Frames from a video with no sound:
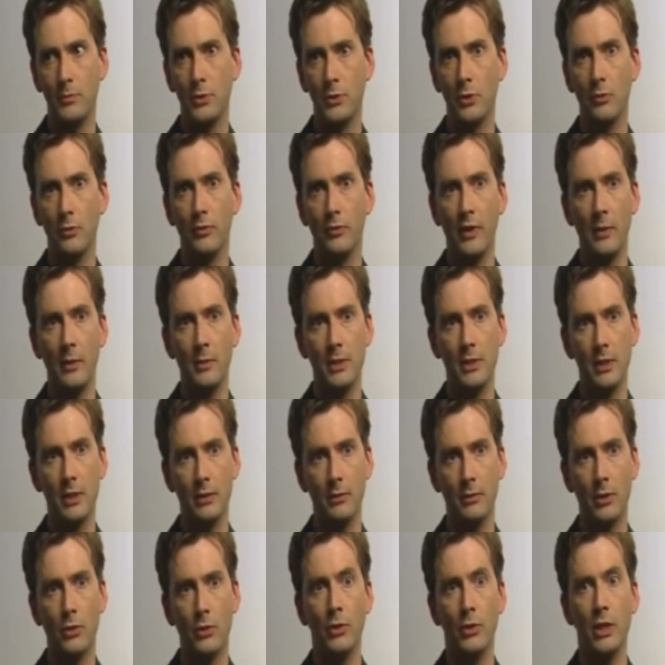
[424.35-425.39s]
so famous
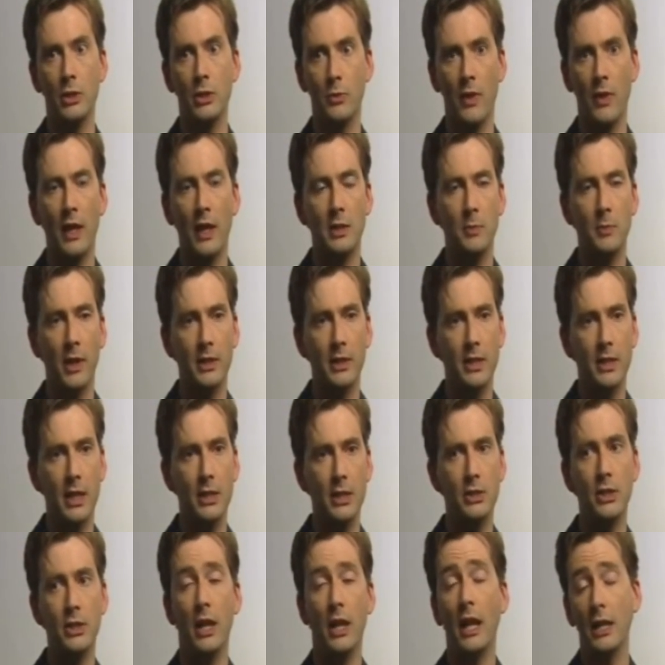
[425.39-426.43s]
it creaks with
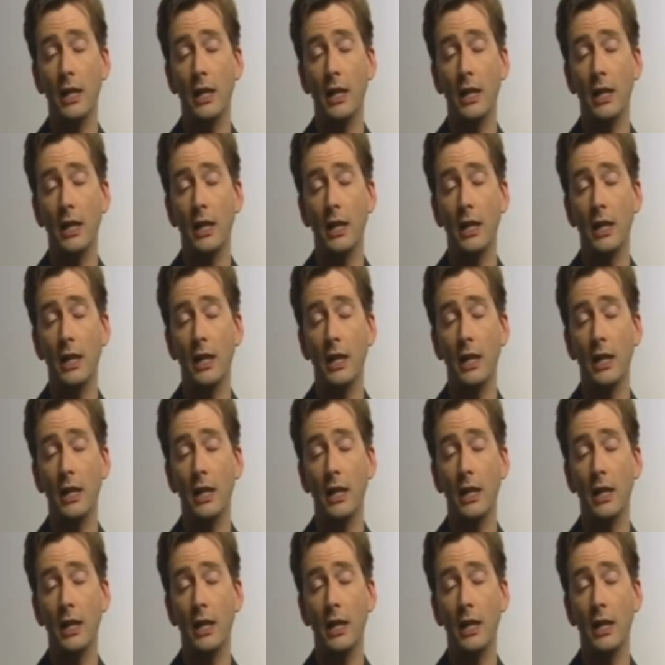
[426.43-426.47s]
expectation,